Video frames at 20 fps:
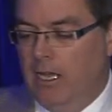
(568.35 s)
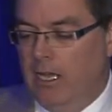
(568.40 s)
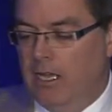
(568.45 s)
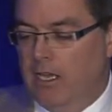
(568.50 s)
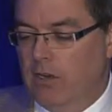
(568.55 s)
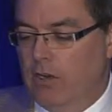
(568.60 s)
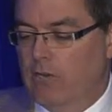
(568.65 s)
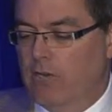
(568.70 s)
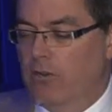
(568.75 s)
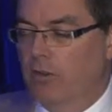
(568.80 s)

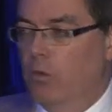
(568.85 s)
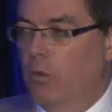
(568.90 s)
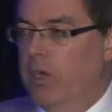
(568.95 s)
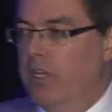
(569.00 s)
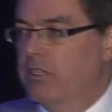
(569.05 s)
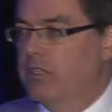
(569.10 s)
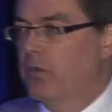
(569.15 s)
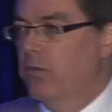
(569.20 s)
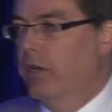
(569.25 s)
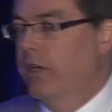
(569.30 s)
And over the
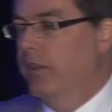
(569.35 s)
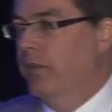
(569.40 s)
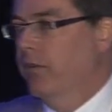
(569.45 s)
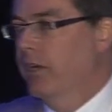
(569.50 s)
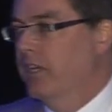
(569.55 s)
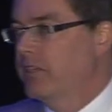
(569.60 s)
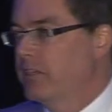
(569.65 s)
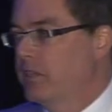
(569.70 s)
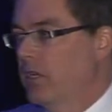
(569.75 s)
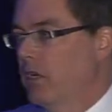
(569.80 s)
winter, where there
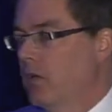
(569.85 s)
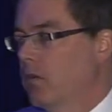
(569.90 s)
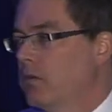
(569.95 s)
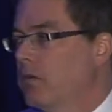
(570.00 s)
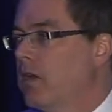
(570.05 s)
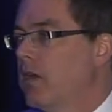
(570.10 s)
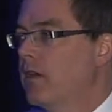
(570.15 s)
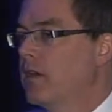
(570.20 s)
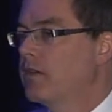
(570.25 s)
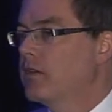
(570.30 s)
is no
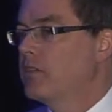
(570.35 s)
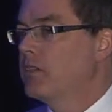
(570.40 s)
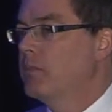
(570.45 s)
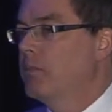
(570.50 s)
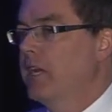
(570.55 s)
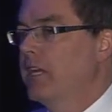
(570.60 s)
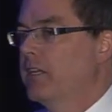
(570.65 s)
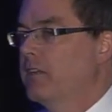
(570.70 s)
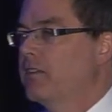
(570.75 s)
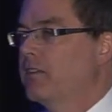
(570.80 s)

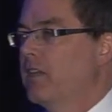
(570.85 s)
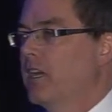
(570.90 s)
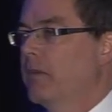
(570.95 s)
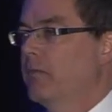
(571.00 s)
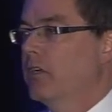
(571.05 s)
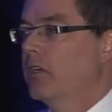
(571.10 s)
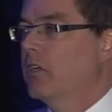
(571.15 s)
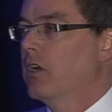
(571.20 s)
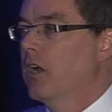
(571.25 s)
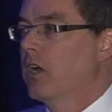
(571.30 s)
suspended
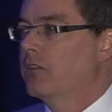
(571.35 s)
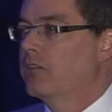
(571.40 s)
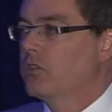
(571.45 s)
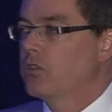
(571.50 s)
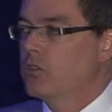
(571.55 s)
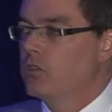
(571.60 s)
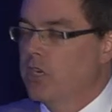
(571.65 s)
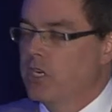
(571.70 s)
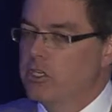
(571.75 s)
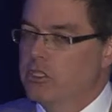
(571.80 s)
sediment
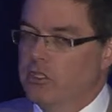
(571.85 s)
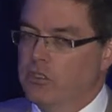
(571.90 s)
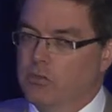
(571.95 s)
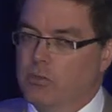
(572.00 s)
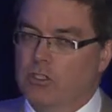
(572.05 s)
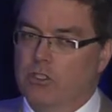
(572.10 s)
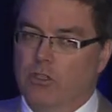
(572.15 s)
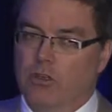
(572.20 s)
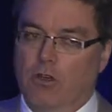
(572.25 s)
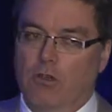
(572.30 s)
concentrations,
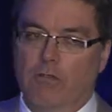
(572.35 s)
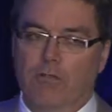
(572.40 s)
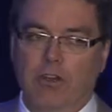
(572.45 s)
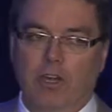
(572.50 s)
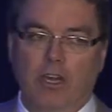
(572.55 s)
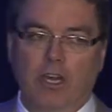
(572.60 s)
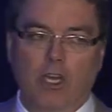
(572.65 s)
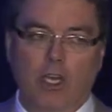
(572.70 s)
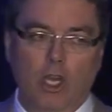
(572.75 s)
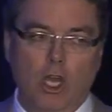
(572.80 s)
we show a
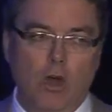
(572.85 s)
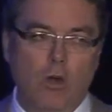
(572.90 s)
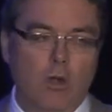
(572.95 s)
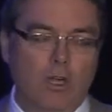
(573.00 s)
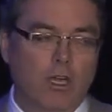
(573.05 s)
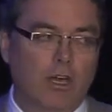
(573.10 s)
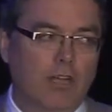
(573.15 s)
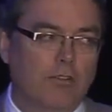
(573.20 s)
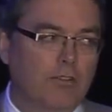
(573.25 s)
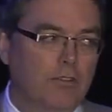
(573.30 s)
very low
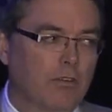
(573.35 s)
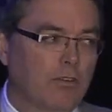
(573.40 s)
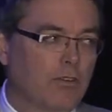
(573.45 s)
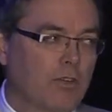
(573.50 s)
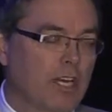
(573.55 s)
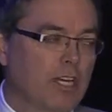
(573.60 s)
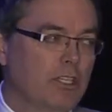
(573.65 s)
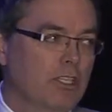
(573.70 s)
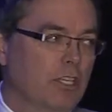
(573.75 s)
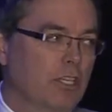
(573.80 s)

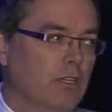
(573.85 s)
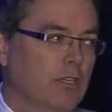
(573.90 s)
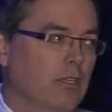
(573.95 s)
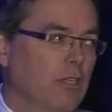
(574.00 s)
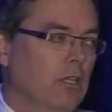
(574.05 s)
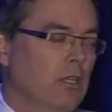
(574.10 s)
concentration